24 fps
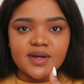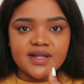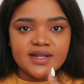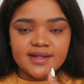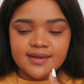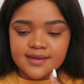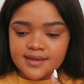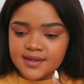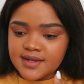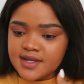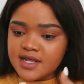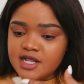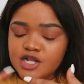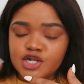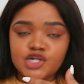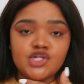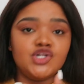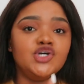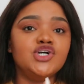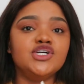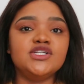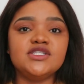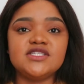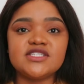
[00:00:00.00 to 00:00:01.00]
want to
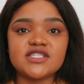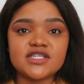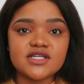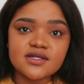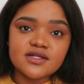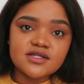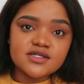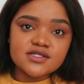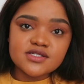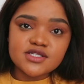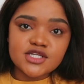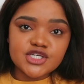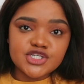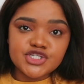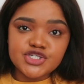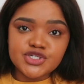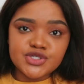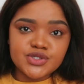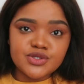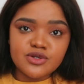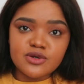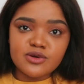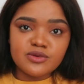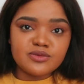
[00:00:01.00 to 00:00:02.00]
learn skills that
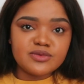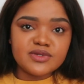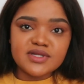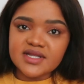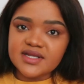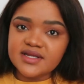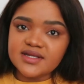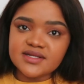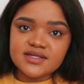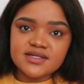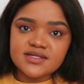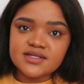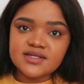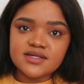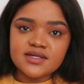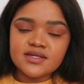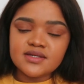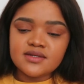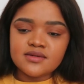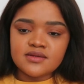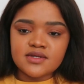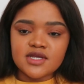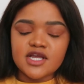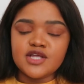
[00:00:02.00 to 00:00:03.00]
you don't need
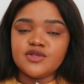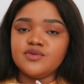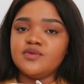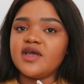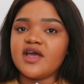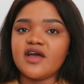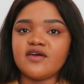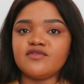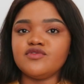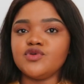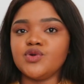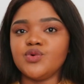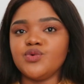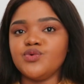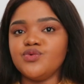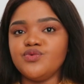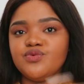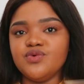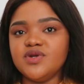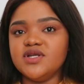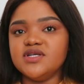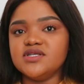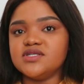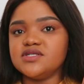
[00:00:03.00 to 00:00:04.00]
and you have no
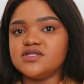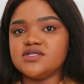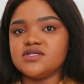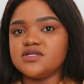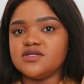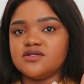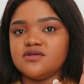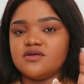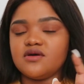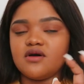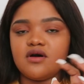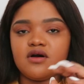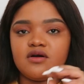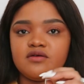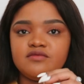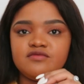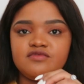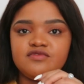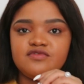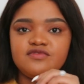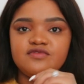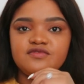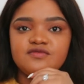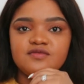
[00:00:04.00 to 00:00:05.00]
reason
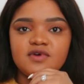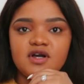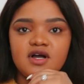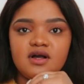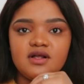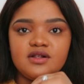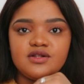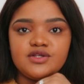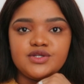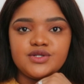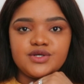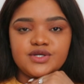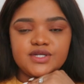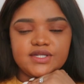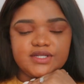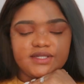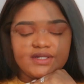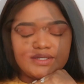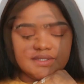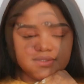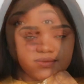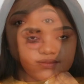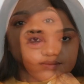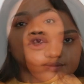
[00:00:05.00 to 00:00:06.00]
of
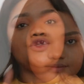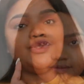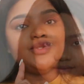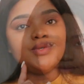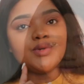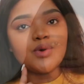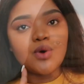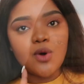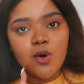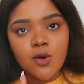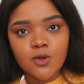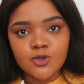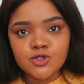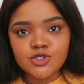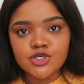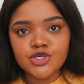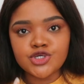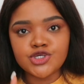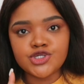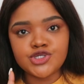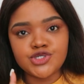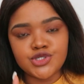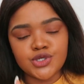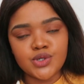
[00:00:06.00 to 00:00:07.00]
learning. You
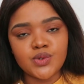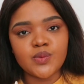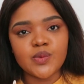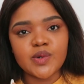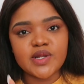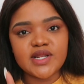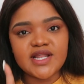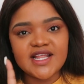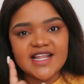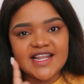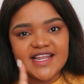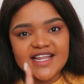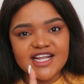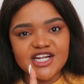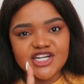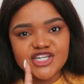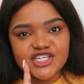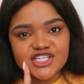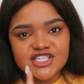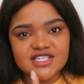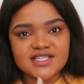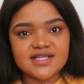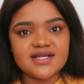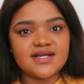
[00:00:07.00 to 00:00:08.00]
also don't want to
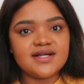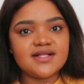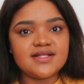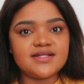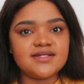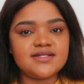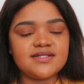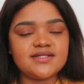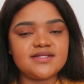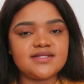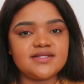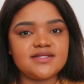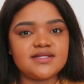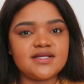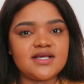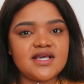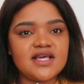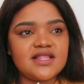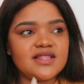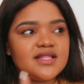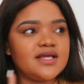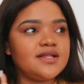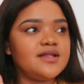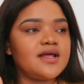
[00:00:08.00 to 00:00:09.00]
learn skills
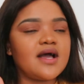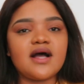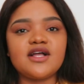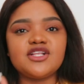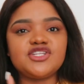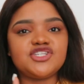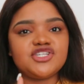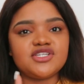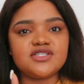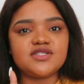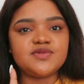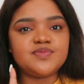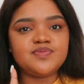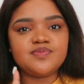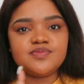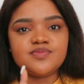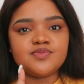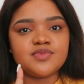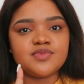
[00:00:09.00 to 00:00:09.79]
that just